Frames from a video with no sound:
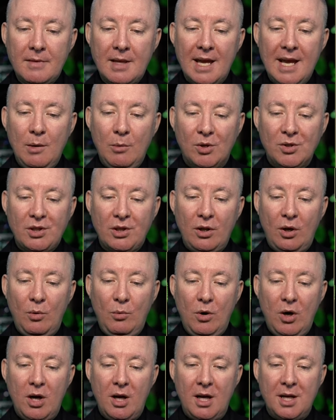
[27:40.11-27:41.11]
It was a lot
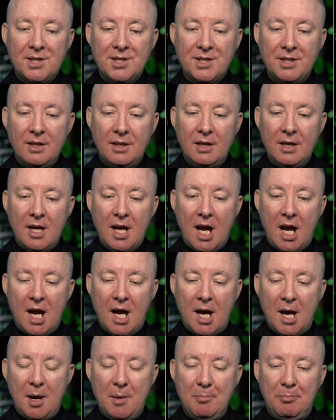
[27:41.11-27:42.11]
worse.
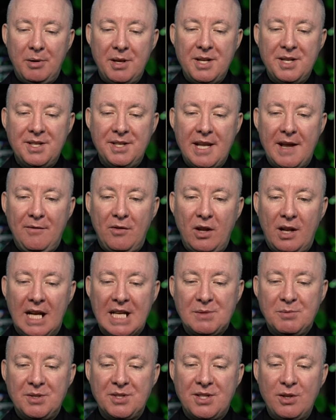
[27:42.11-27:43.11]
But
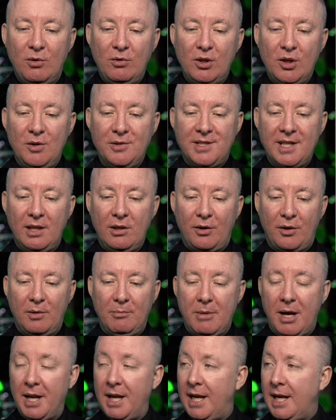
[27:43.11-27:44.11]
nevertheless, we're still losing a lot
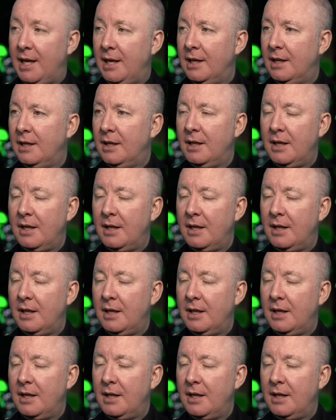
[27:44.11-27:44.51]
of money.